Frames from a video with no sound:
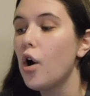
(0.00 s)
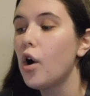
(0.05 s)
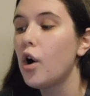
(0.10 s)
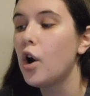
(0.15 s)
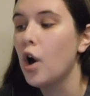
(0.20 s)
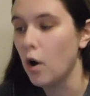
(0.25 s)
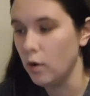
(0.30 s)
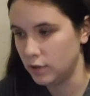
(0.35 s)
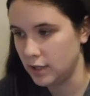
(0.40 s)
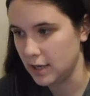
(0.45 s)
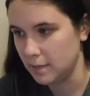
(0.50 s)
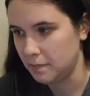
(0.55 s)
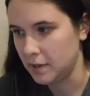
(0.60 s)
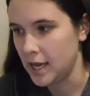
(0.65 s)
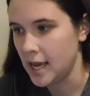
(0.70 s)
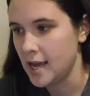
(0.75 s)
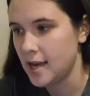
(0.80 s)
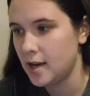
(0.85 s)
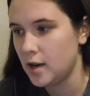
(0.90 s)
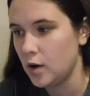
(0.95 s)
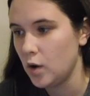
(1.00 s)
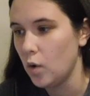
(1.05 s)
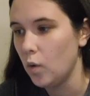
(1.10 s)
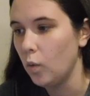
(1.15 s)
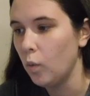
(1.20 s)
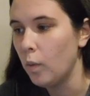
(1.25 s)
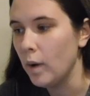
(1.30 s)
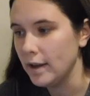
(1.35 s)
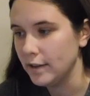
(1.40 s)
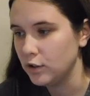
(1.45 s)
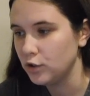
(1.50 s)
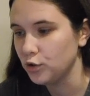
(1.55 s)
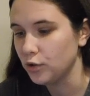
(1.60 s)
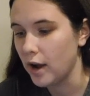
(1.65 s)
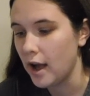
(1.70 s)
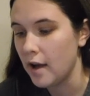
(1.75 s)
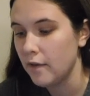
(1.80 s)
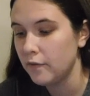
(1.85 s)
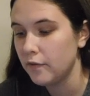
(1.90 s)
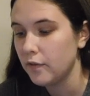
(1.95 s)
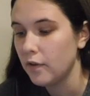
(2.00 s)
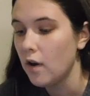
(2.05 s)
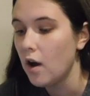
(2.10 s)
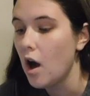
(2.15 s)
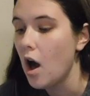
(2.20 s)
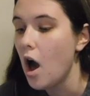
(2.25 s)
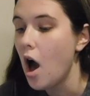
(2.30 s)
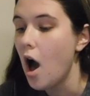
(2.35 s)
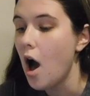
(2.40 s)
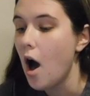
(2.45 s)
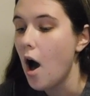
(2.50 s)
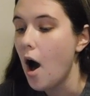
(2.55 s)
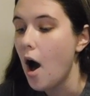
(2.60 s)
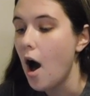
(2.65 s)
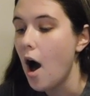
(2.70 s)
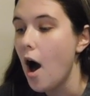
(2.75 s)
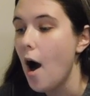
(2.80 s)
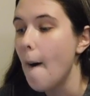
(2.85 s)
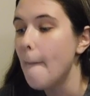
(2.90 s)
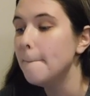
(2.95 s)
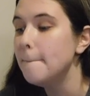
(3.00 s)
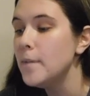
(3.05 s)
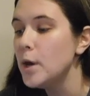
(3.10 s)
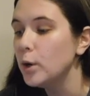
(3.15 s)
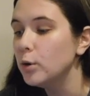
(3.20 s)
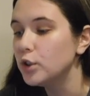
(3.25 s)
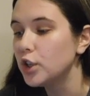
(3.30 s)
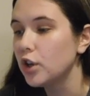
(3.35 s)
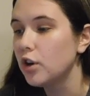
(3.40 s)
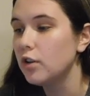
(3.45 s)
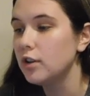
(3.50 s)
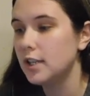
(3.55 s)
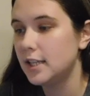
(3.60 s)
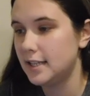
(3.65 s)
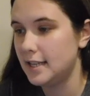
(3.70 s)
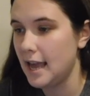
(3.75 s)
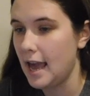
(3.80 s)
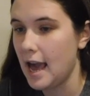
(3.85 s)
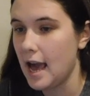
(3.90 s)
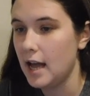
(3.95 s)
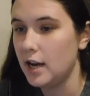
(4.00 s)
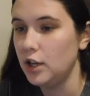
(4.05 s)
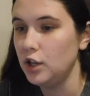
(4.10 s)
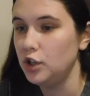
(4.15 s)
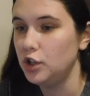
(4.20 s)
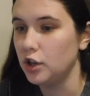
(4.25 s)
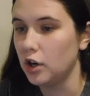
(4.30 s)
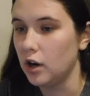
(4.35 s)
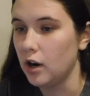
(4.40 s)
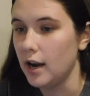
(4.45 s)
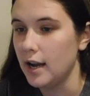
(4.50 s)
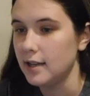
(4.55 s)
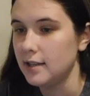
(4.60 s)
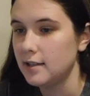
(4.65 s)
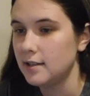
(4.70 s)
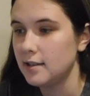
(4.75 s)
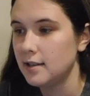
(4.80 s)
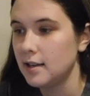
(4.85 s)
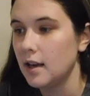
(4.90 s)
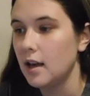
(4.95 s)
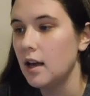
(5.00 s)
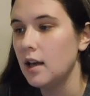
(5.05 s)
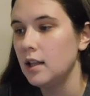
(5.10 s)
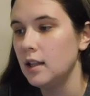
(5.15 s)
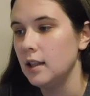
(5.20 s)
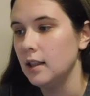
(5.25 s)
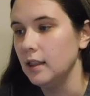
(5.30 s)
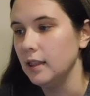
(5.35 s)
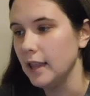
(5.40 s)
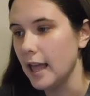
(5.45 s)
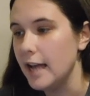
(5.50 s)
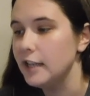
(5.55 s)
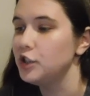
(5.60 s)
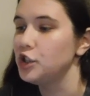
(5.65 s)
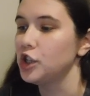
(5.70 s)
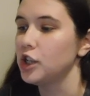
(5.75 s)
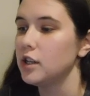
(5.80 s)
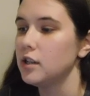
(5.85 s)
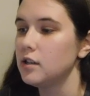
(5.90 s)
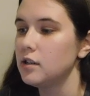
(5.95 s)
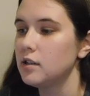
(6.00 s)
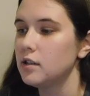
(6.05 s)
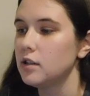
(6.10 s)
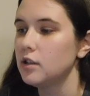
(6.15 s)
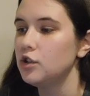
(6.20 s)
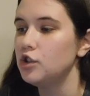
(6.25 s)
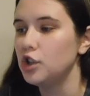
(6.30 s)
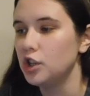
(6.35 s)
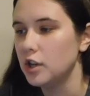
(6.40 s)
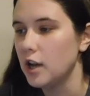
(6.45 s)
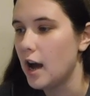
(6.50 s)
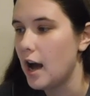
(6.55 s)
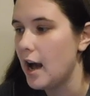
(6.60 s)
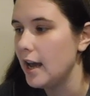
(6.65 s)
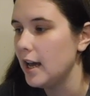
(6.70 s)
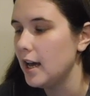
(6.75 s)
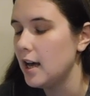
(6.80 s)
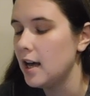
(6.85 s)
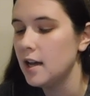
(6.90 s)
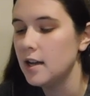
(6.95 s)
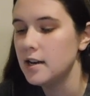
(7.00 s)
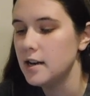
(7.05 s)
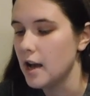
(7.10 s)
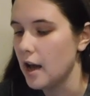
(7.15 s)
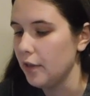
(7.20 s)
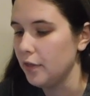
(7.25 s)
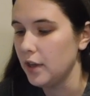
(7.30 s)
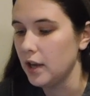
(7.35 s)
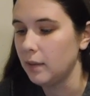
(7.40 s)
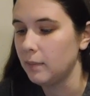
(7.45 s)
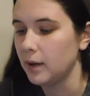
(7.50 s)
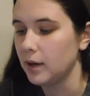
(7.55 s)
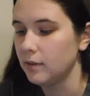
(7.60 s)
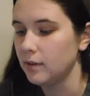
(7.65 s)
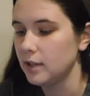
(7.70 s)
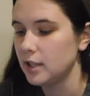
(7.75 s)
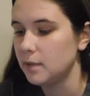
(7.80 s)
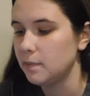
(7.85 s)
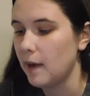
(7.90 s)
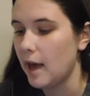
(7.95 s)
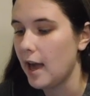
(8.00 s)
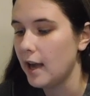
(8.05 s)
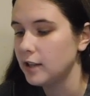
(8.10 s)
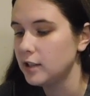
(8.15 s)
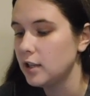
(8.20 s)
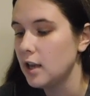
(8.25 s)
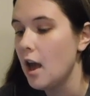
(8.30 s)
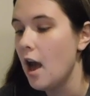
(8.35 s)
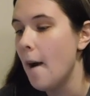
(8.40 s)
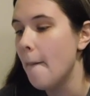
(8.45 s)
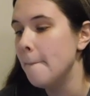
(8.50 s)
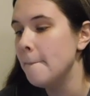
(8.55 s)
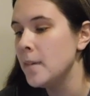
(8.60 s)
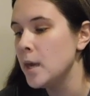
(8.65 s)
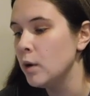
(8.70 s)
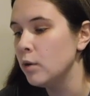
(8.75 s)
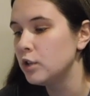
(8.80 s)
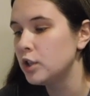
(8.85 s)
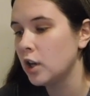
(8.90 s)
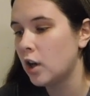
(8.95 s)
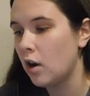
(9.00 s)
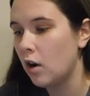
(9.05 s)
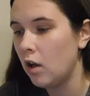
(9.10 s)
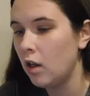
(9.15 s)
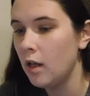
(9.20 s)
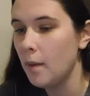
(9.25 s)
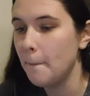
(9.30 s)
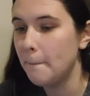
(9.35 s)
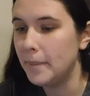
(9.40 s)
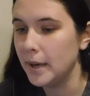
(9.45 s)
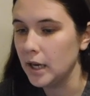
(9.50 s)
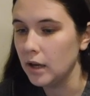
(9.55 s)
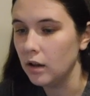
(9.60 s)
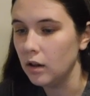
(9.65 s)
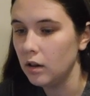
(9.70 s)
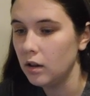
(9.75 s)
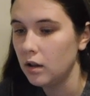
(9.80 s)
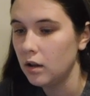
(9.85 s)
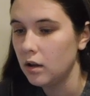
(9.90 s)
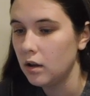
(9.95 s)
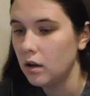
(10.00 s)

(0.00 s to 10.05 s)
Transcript: goes in peak with Trev. Musical Stan Uris, legend. Janiyah, nothing but respect. Musical Bill